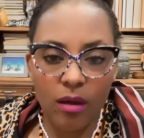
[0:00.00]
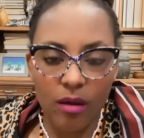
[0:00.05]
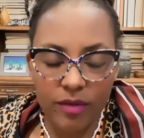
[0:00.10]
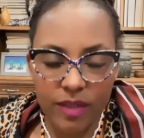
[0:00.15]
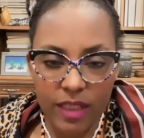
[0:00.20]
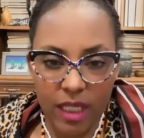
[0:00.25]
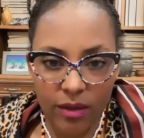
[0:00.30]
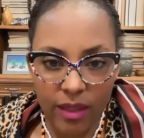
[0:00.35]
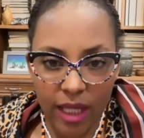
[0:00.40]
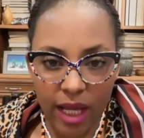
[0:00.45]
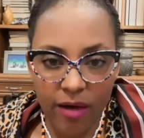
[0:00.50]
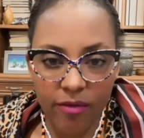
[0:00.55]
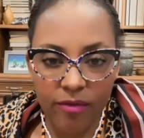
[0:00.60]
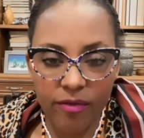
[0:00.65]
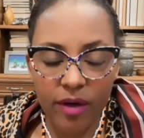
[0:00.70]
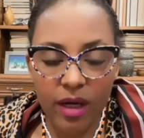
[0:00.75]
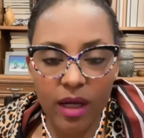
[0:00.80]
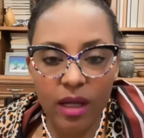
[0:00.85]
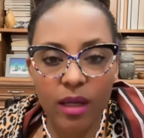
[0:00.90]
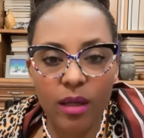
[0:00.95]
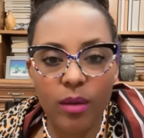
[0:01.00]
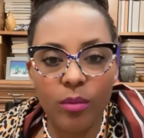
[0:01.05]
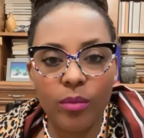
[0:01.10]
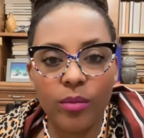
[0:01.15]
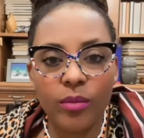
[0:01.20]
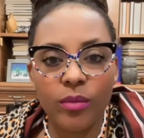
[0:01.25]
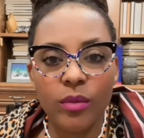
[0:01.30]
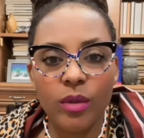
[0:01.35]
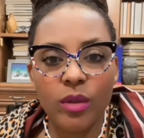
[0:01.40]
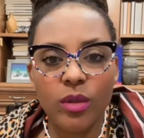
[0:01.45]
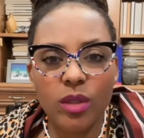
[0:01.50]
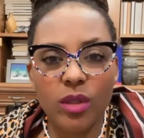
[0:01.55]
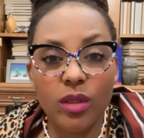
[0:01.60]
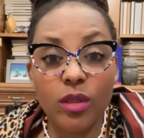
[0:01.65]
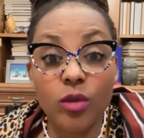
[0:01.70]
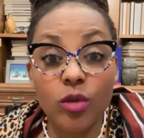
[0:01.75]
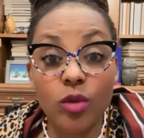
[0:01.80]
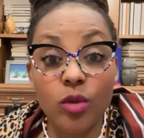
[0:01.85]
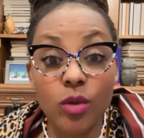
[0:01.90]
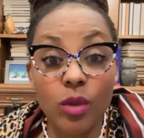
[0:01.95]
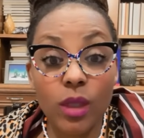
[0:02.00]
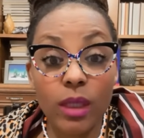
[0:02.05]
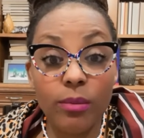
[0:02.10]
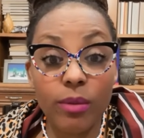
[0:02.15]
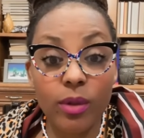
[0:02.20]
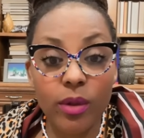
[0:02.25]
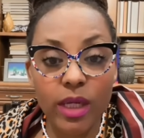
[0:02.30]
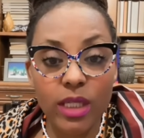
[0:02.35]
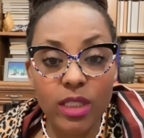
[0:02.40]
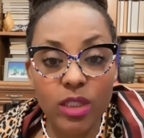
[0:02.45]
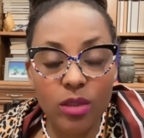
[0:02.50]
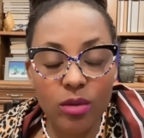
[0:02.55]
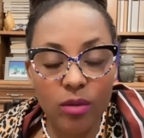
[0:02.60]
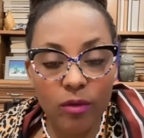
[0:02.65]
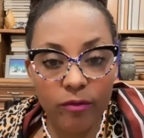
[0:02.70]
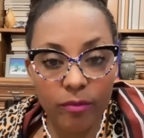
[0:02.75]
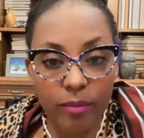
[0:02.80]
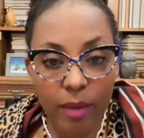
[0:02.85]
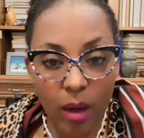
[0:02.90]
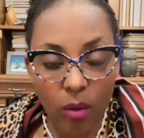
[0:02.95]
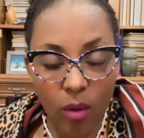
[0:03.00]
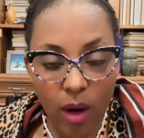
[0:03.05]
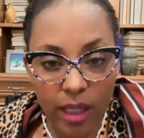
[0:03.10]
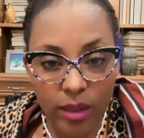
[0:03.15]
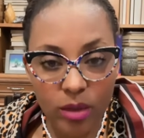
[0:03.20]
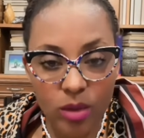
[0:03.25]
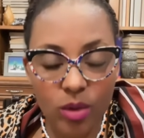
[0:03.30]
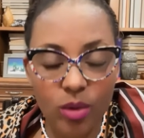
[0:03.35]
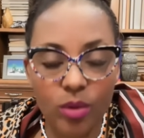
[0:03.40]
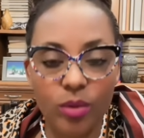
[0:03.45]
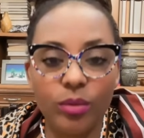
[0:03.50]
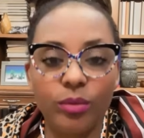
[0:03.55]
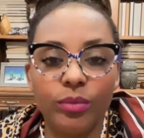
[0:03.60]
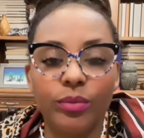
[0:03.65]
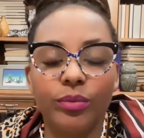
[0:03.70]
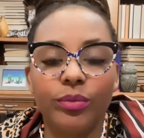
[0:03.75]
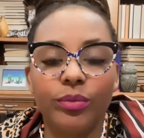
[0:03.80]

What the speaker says: of South Africa to the true liberation of Bakwantu.